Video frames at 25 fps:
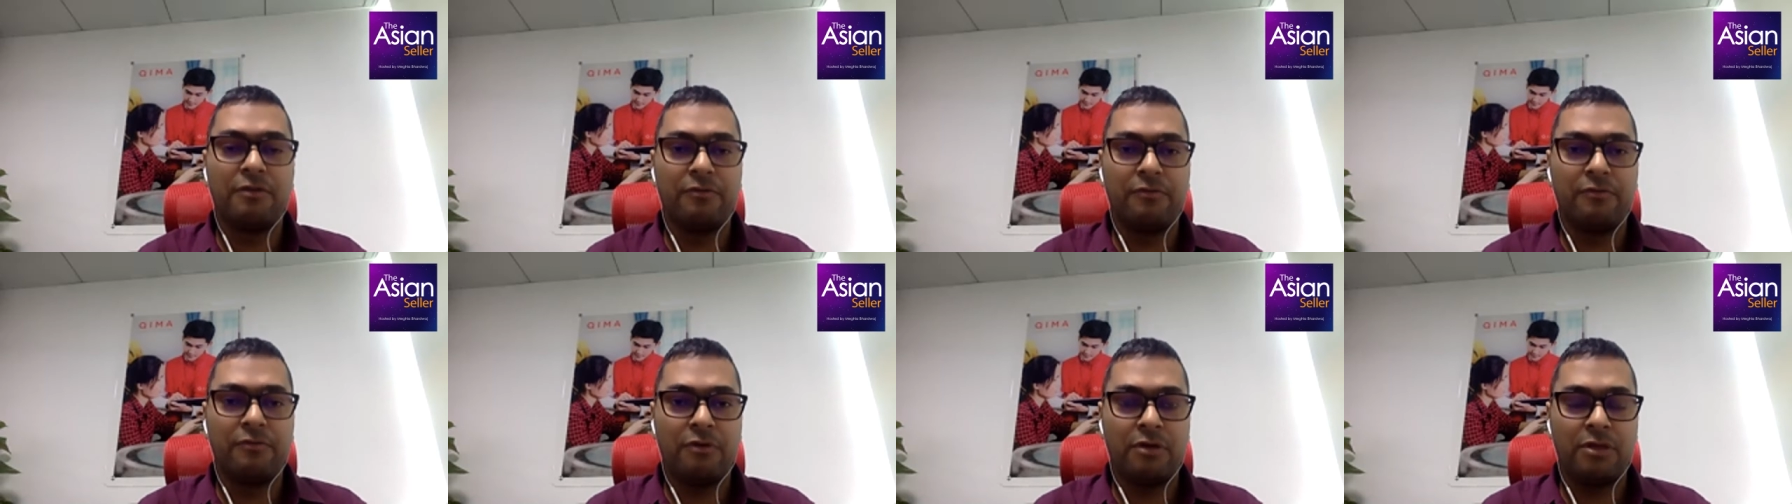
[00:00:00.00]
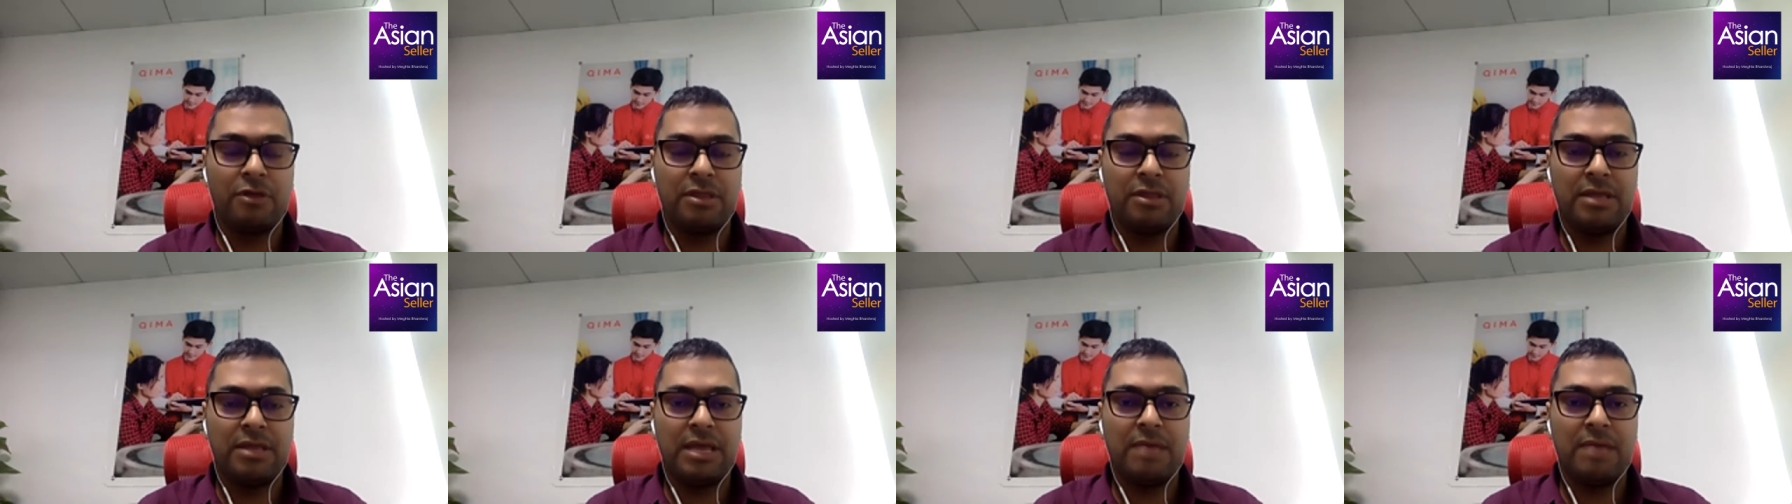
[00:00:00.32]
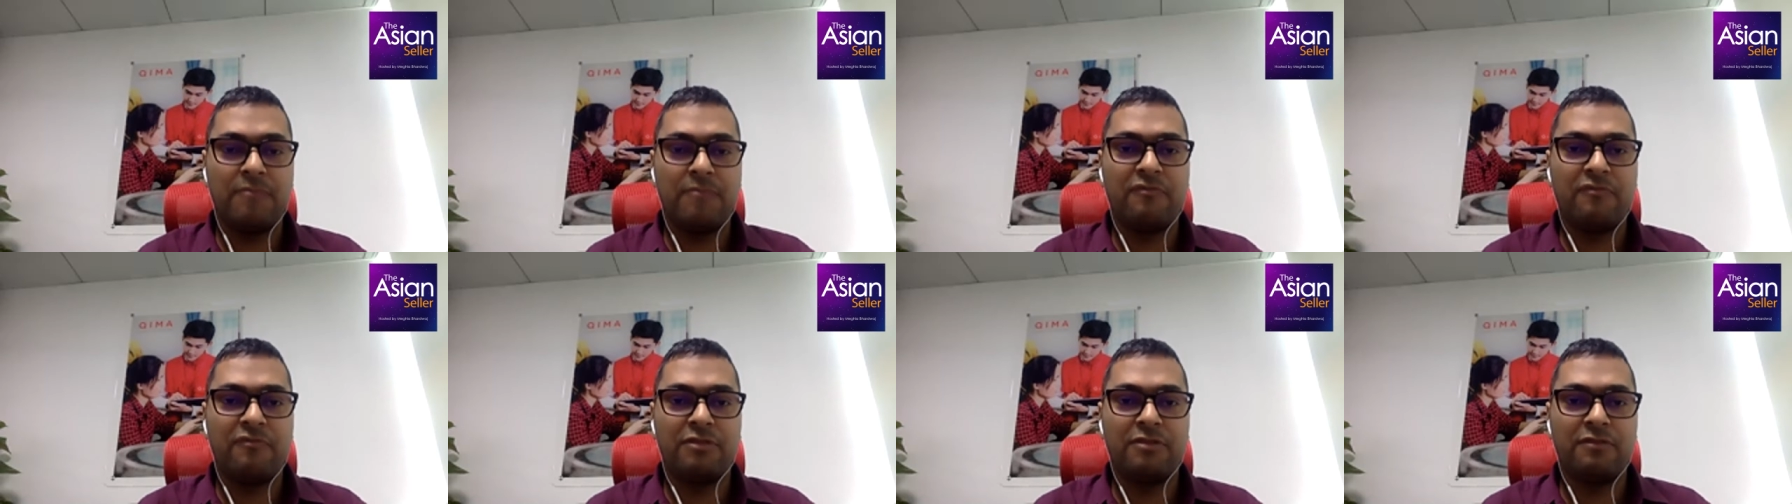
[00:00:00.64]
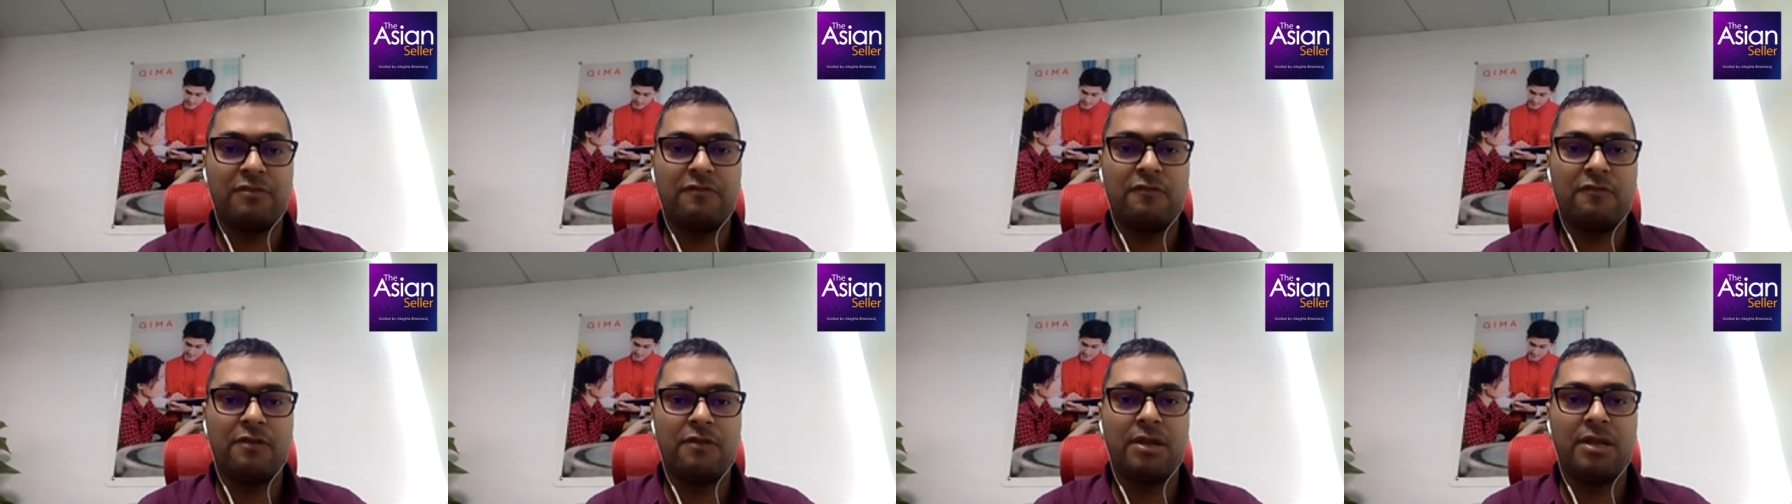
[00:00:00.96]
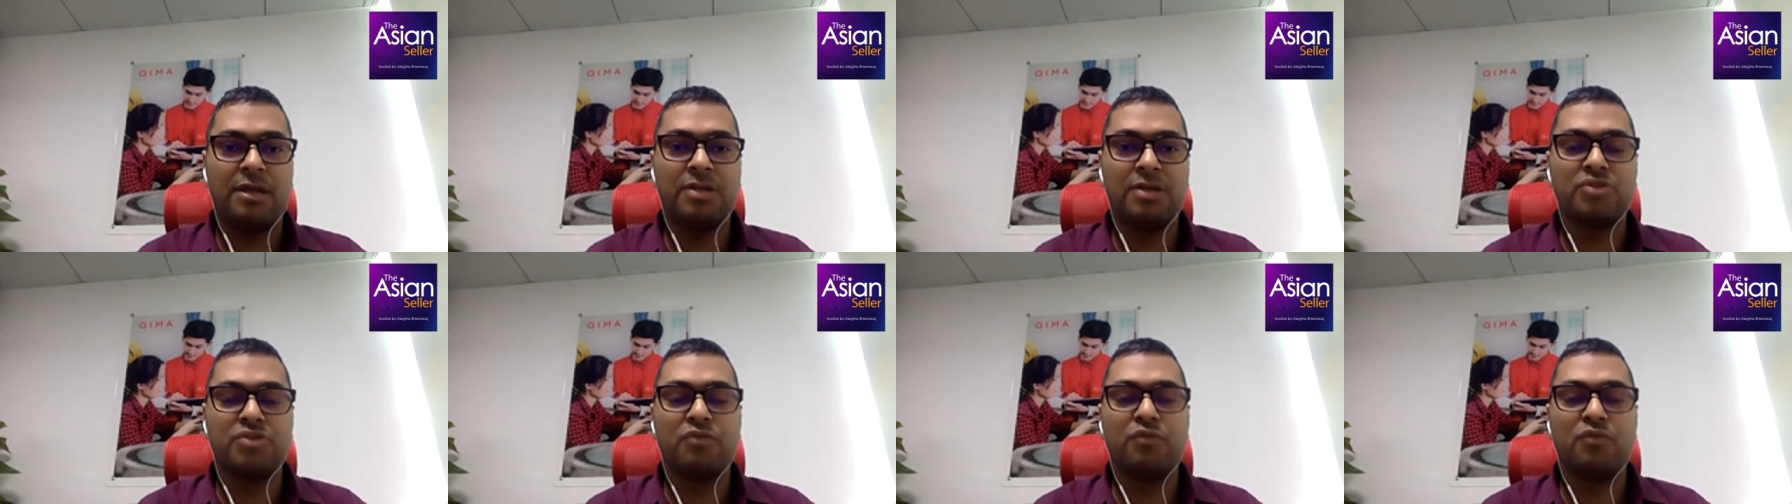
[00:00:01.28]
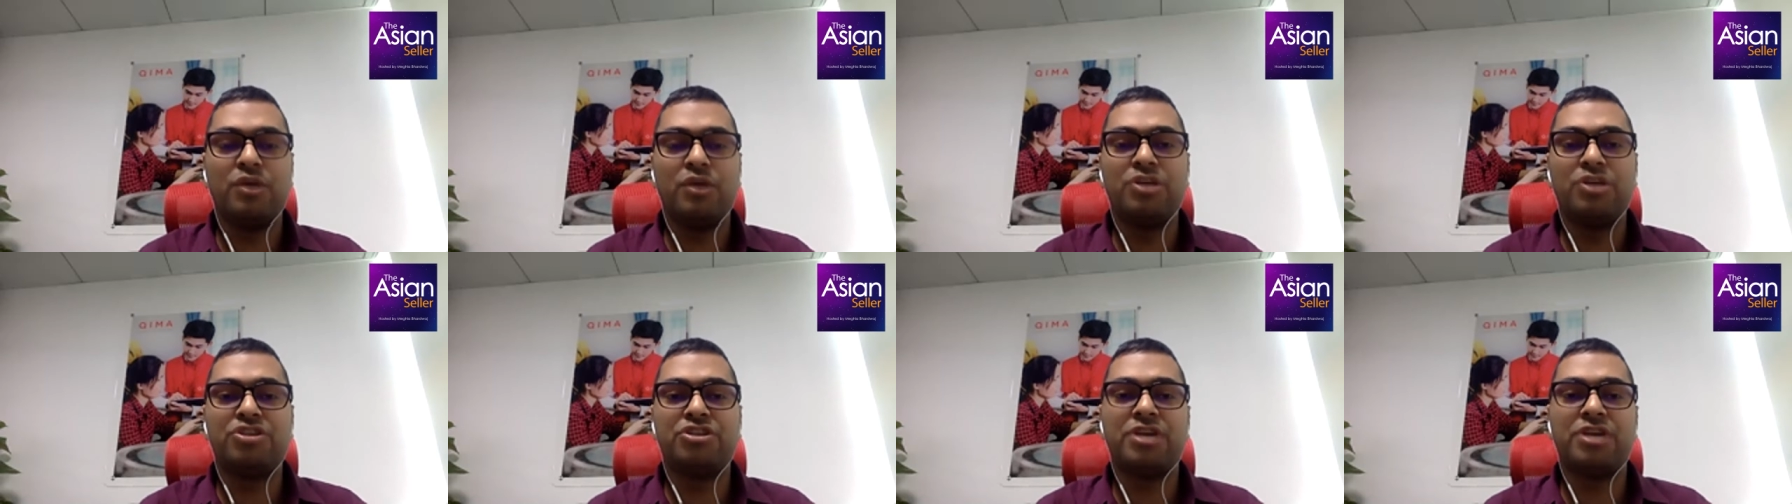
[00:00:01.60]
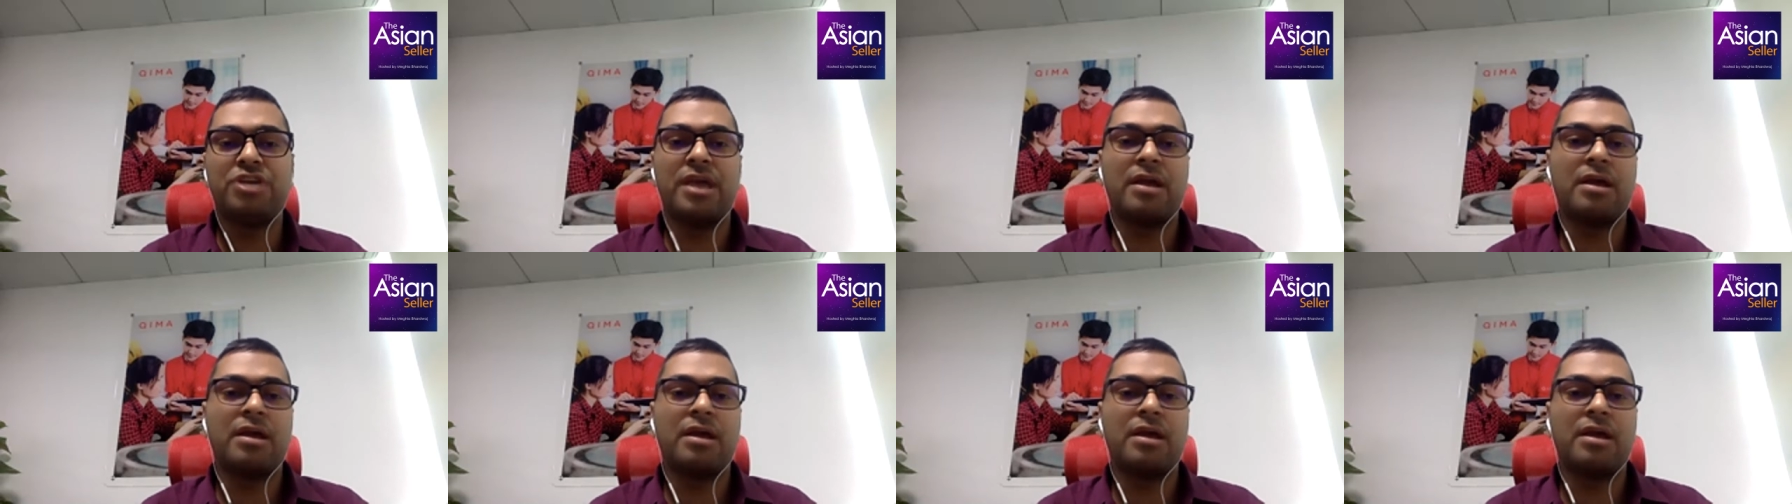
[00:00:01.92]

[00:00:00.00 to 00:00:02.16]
on them for the full day. So we check